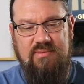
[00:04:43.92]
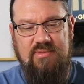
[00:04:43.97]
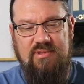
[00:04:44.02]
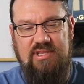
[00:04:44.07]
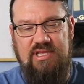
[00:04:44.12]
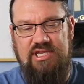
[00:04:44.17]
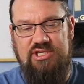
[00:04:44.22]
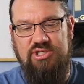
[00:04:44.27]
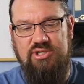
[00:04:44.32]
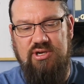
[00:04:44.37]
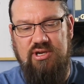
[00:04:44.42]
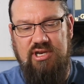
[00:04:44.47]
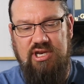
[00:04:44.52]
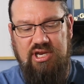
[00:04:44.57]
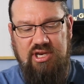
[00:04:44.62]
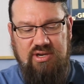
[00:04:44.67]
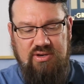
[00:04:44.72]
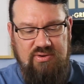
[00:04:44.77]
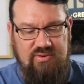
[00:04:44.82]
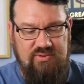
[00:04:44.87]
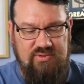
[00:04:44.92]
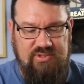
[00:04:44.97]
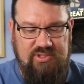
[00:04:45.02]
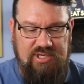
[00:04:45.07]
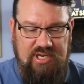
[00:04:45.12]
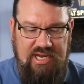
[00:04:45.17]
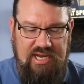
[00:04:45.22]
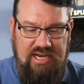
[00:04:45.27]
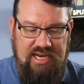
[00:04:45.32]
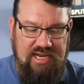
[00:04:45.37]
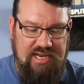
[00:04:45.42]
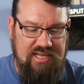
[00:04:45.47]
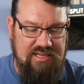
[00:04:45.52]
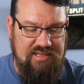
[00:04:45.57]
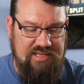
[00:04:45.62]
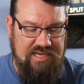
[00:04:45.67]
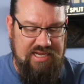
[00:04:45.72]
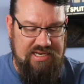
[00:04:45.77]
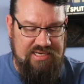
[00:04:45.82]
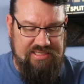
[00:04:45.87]
that you're going to use. And
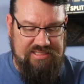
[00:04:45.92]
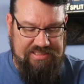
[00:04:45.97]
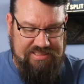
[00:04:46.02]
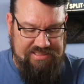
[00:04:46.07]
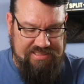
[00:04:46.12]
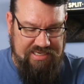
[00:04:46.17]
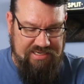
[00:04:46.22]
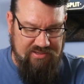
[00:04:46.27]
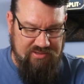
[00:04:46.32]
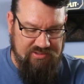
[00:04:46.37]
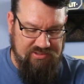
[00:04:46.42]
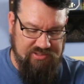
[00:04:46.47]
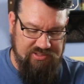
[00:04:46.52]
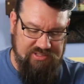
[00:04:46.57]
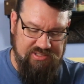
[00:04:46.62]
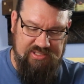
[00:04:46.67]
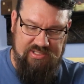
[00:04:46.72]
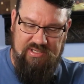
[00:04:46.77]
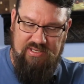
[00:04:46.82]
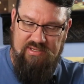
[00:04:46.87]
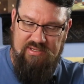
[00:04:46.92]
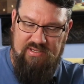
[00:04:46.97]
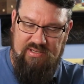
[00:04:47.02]
then seals.